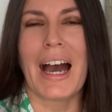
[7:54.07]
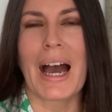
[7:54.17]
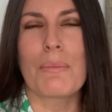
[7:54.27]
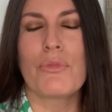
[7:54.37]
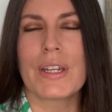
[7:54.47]

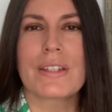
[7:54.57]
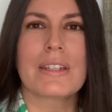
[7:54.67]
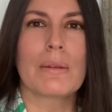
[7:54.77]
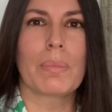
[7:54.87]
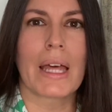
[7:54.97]
Venus
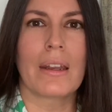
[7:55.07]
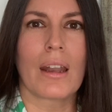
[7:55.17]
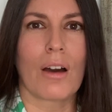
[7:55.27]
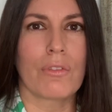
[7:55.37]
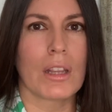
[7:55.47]
is the planet
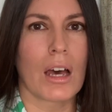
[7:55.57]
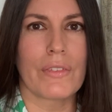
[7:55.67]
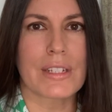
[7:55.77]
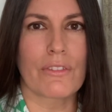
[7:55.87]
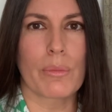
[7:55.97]
of love,
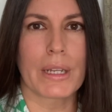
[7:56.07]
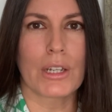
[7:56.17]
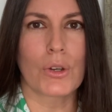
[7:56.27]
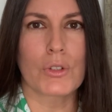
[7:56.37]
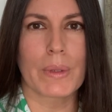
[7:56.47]
as everybody
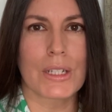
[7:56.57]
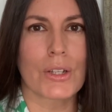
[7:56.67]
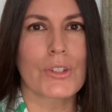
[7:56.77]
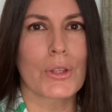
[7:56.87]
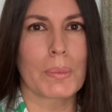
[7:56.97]
knows, but it's
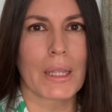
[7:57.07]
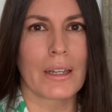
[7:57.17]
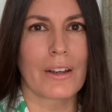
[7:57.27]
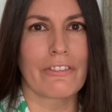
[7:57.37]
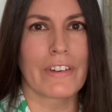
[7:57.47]
also the
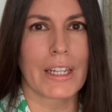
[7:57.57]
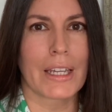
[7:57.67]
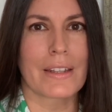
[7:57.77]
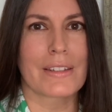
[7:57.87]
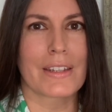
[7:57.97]
planet of
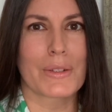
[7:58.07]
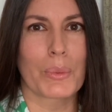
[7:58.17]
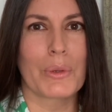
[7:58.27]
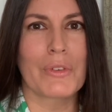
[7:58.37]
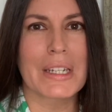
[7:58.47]
finances.
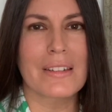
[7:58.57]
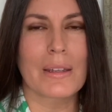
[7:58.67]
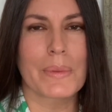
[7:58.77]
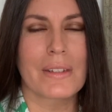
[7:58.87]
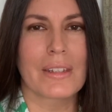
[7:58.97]
When Venus
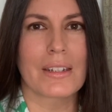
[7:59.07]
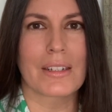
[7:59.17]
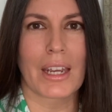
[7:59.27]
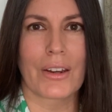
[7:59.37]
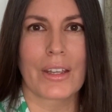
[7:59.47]
steps in
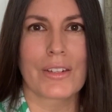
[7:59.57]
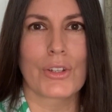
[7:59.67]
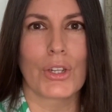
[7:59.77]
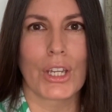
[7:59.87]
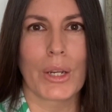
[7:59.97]
Sagittarius,
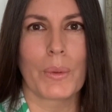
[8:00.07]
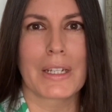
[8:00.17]
you're going to want to